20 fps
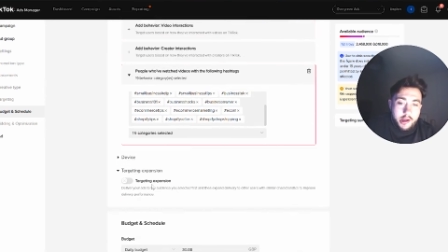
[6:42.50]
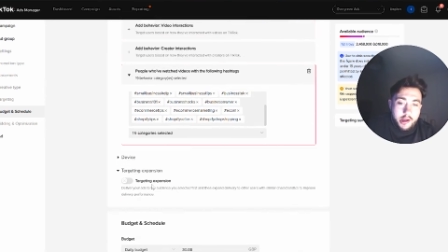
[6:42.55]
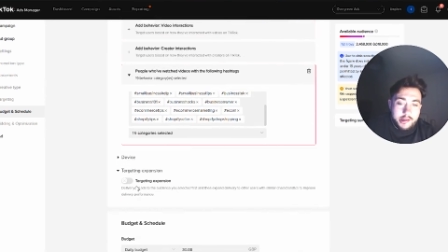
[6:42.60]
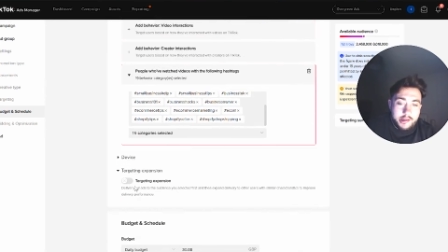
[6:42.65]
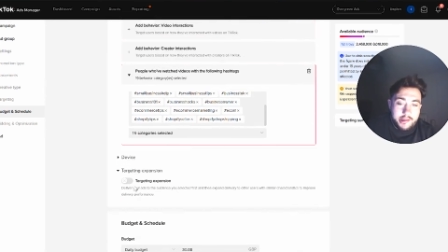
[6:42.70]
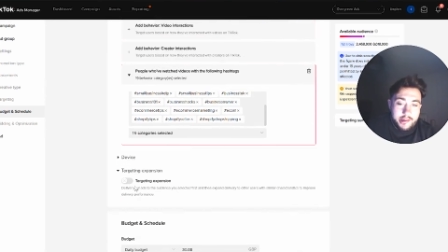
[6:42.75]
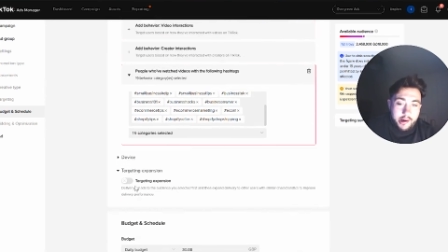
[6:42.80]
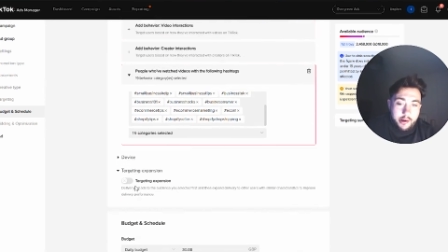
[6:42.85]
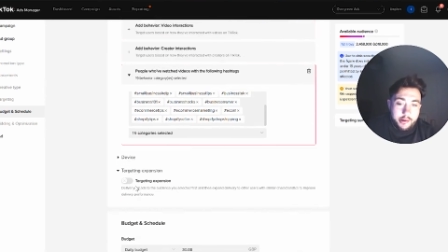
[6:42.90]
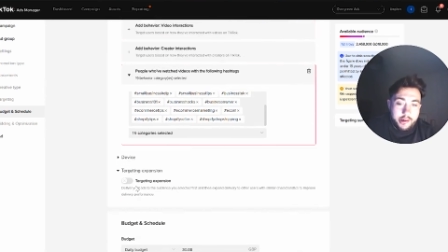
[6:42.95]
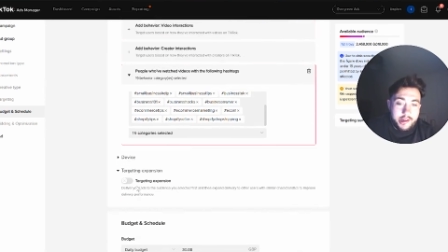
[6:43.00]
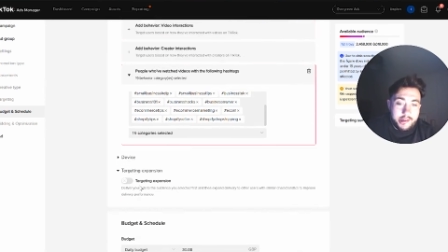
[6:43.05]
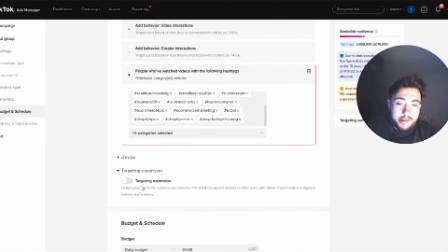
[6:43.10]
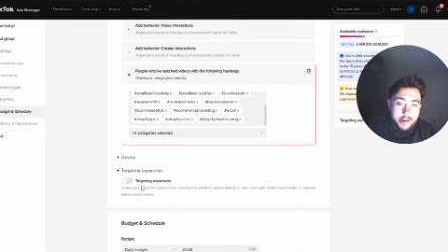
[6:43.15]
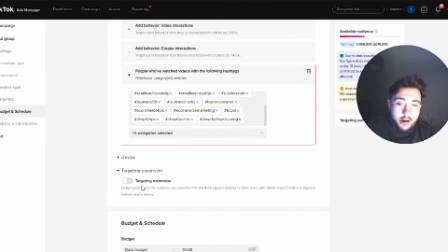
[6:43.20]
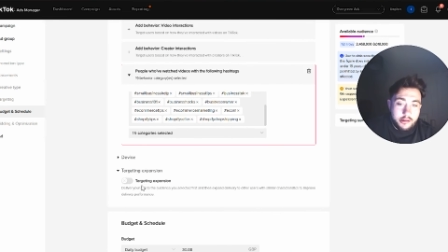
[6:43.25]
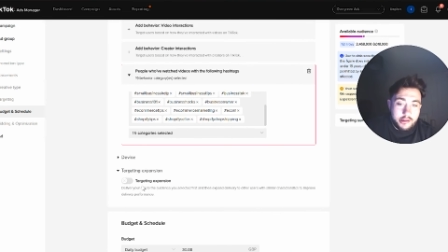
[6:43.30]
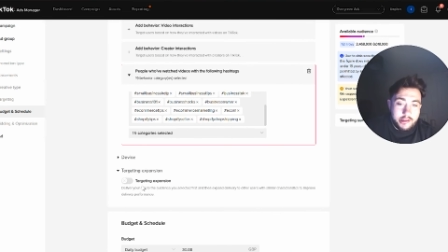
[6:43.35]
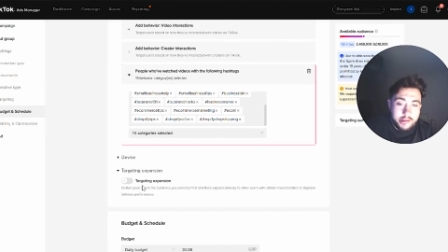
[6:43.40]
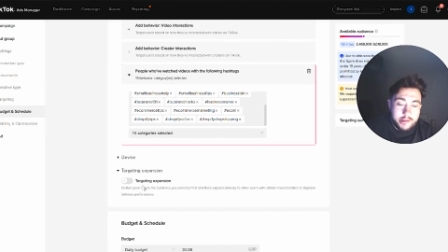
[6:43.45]
See down here,
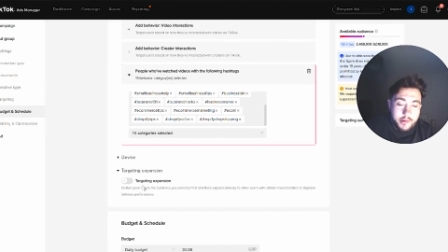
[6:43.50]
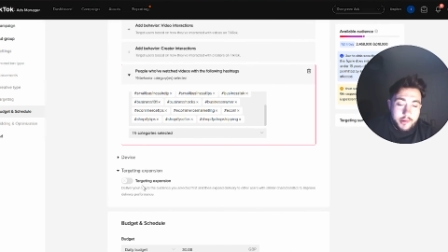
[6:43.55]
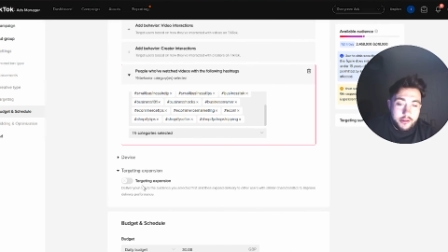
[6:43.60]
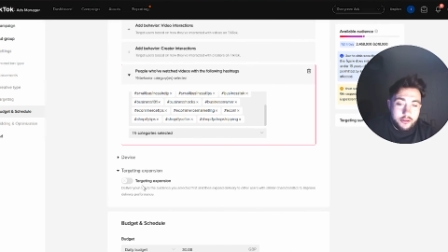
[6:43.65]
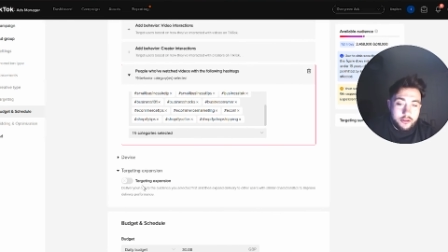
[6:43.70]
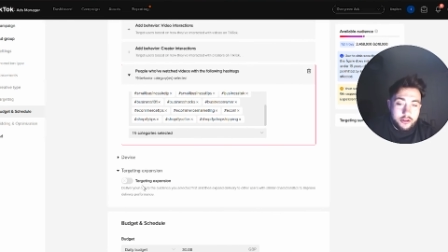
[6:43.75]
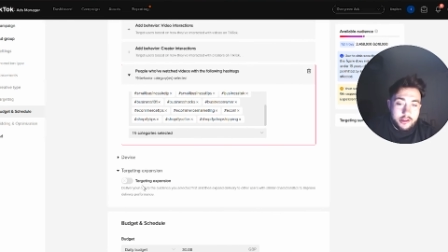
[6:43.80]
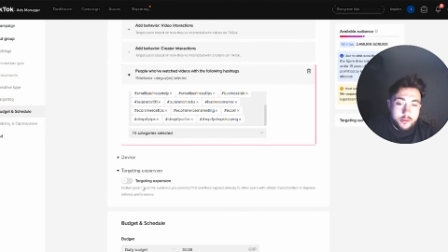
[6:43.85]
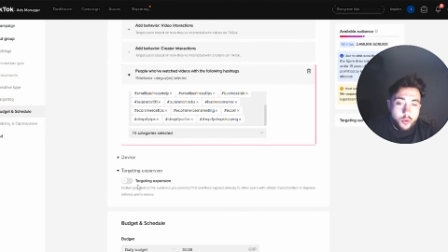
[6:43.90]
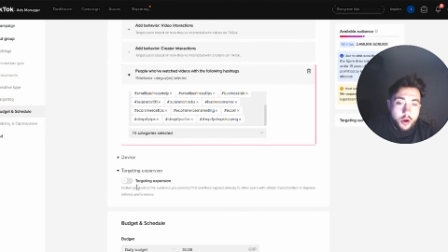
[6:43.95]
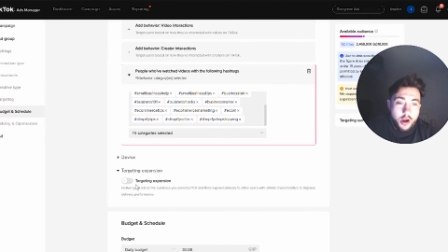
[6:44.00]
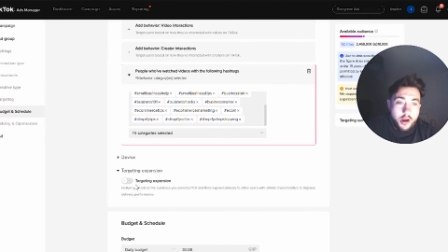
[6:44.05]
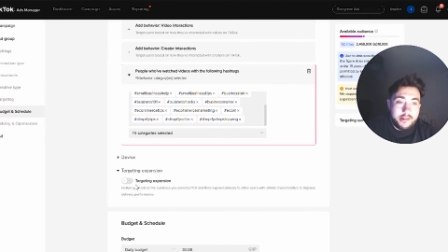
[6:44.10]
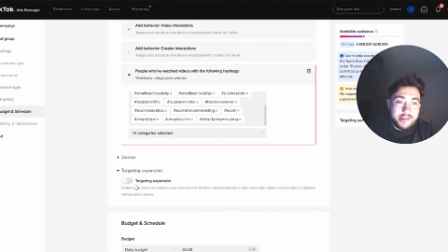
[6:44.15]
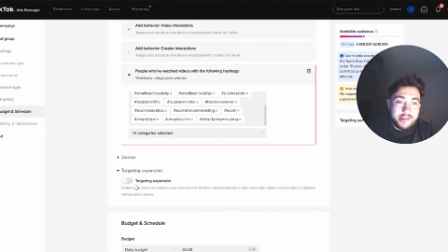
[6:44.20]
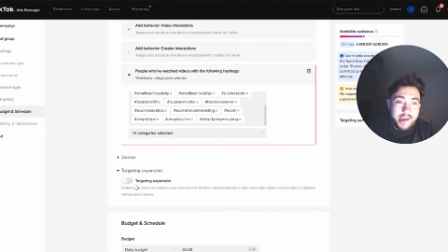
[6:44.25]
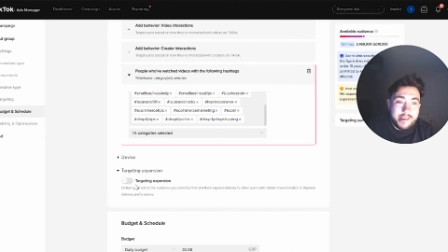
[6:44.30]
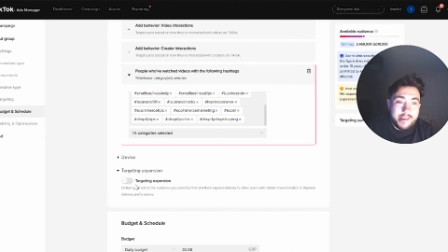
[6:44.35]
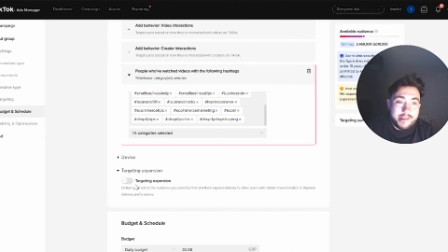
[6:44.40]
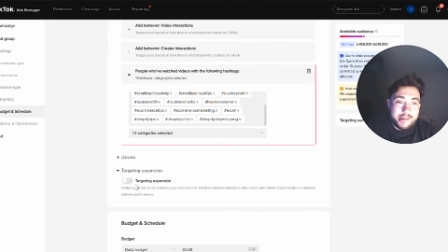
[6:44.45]
targeting expansion, it's worth
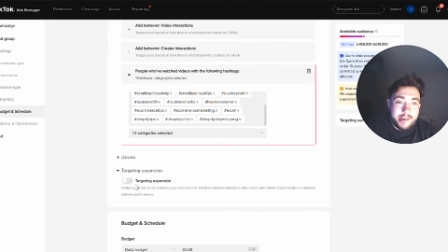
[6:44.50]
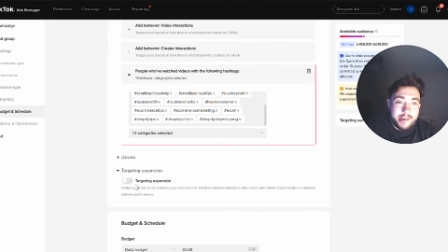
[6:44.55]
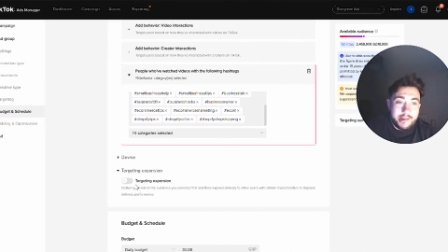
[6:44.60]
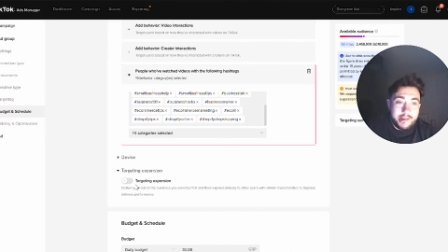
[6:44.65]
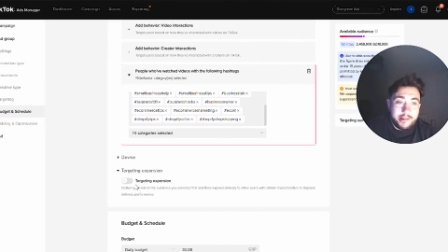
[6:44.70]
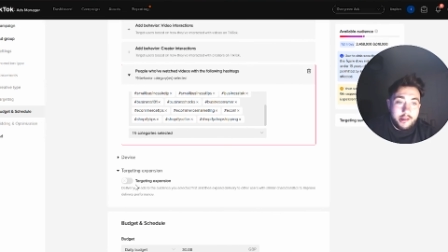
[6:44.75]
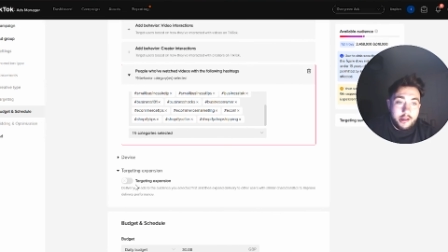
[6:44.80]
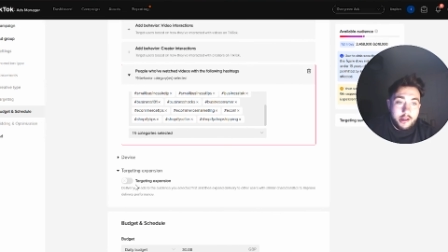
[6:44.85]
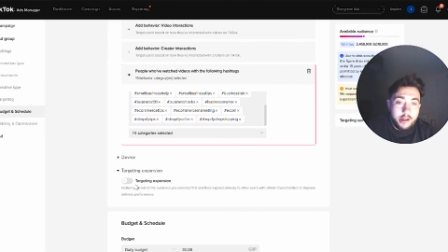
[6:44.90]
testing